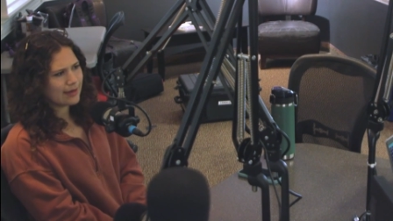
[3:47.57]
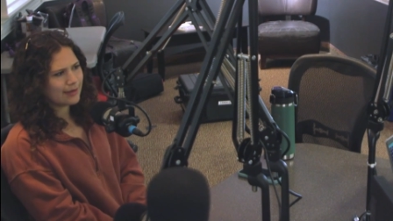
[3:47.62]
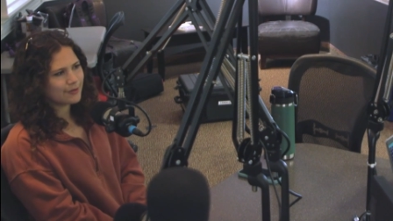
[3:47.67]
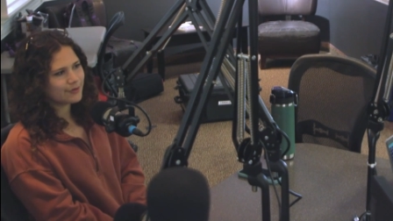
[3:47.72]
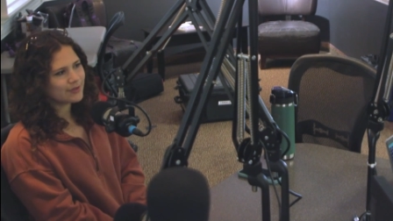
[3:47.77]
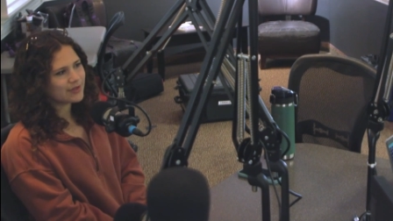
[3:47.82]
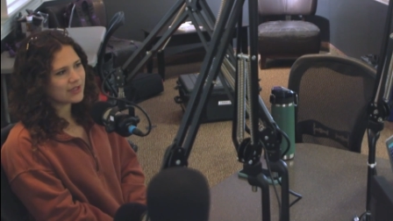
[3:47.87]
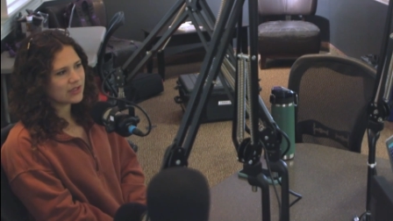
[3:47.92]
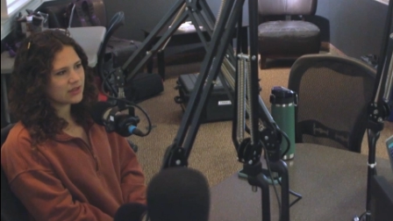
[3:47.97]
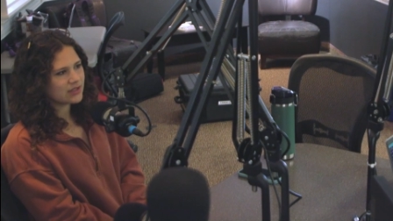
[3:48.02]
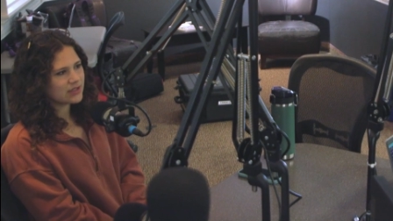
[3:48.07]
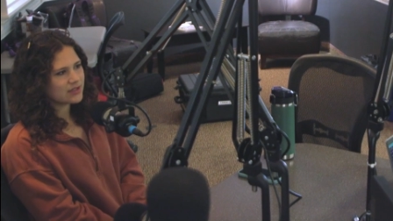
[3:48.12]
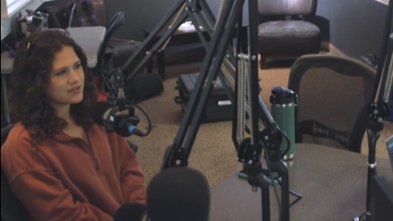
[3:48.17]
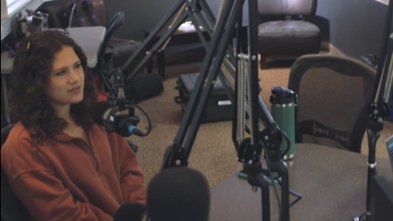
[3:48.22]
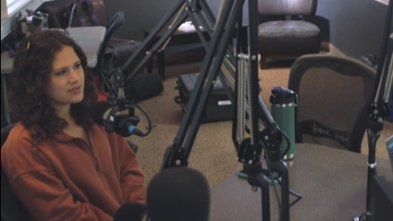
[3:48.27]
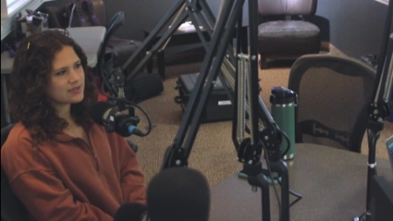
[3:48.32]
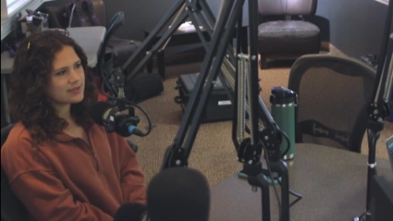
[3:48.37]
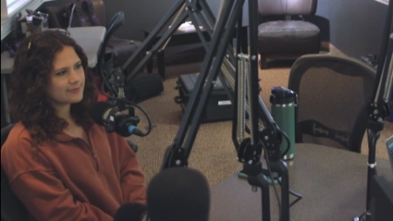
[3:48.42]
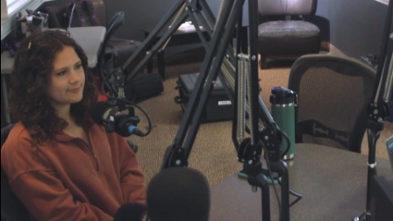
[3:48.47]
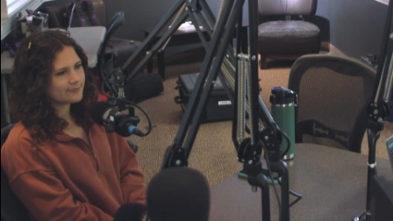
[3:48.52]
I don't think
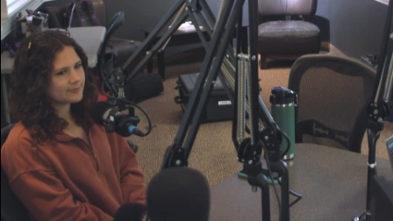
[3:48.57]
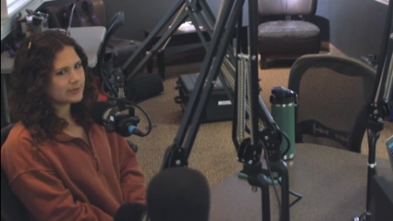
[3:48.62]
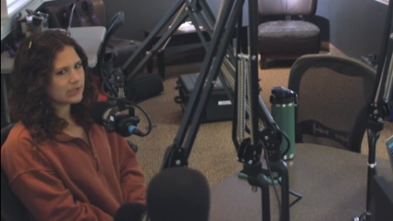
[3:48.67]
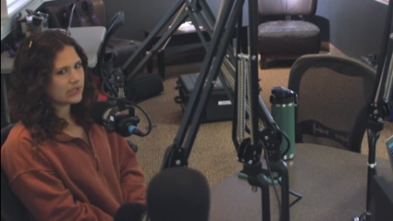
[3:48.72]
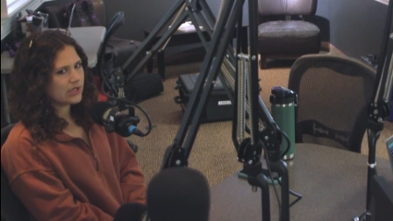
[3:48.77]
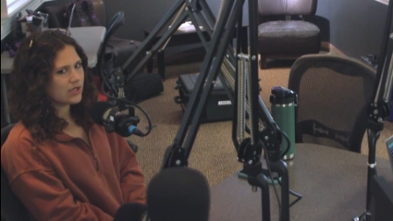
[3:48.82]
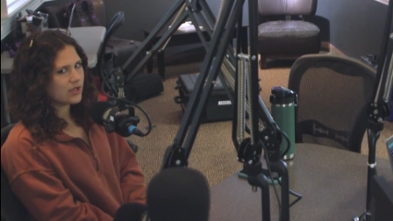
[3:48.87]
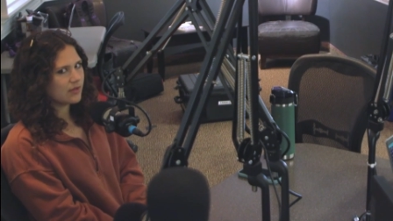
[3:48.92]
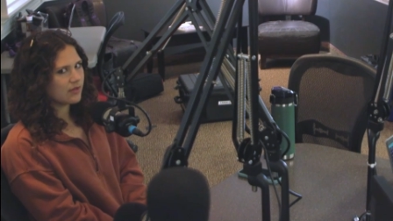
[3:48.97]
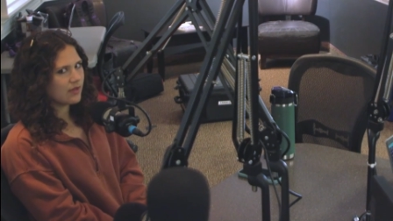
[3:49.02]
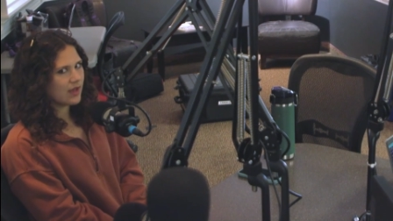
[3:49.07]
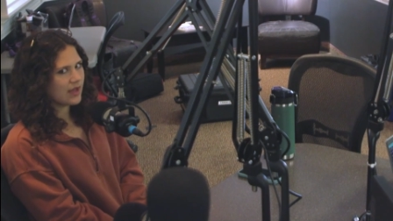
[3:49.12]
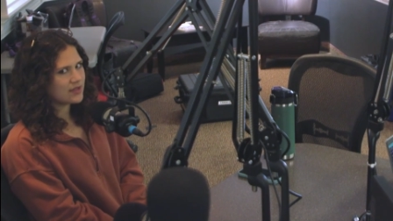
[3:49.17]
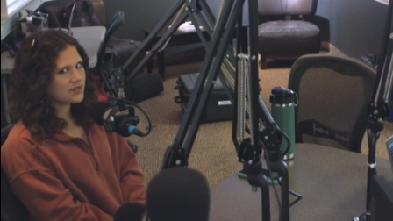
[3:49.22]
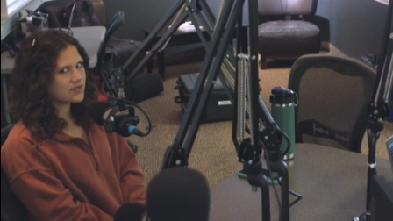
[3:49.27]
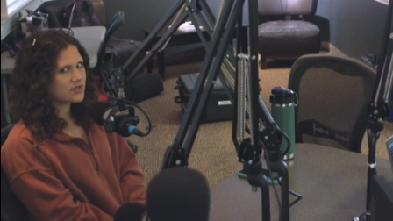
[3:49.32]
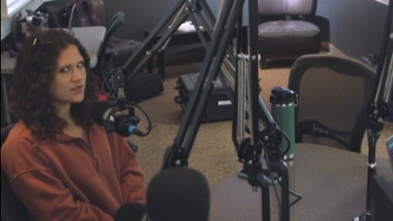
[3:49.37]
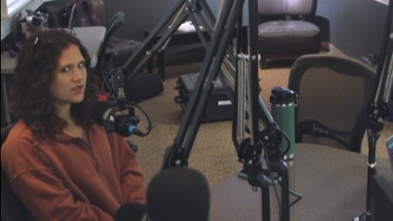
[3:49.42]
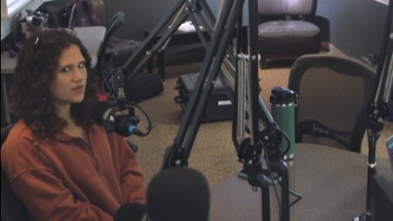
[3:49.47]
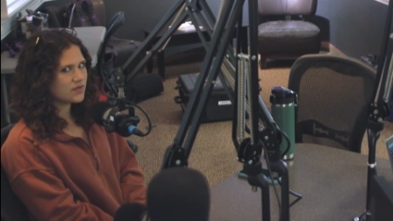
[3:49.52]
there's really a
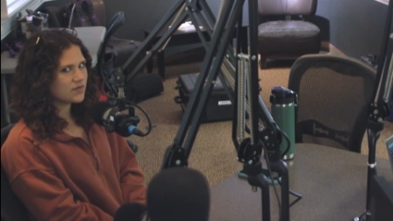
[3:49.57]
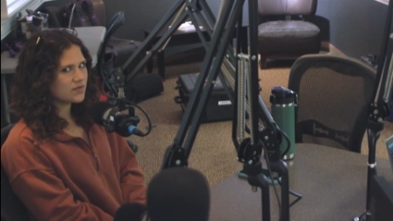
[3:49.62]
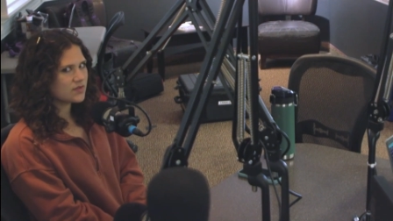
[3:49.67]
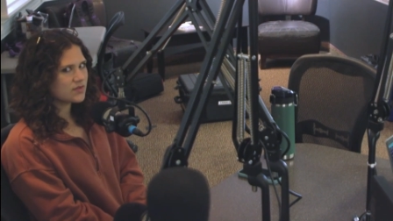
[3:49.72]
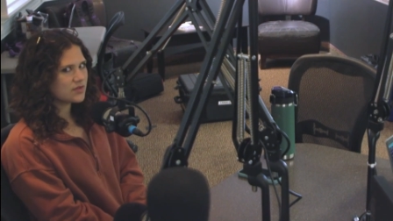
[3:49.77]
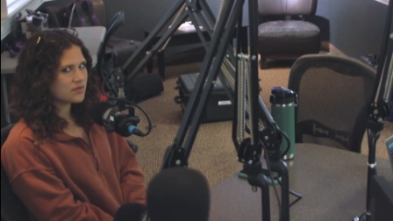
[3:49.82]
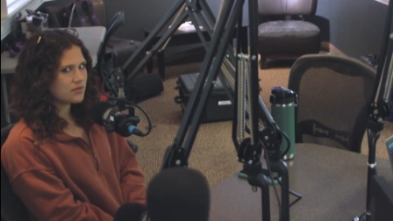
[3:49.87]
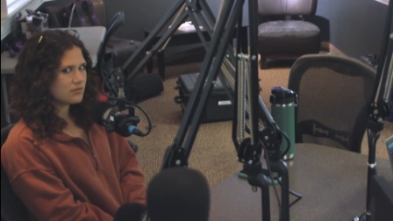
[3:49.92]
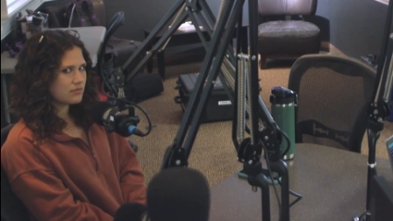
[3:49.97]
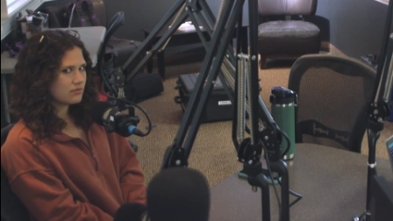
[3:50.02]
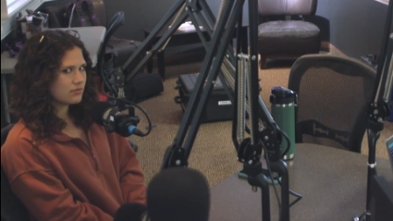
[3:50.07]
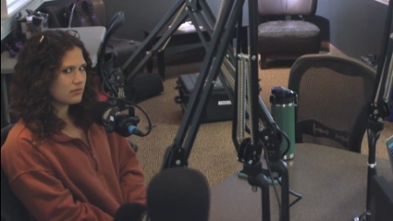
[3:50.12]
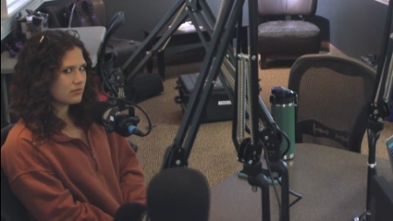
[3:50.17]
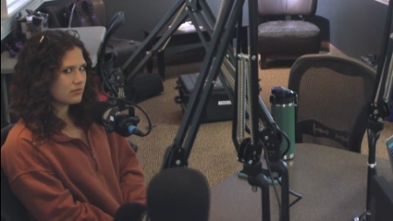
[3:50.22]
license.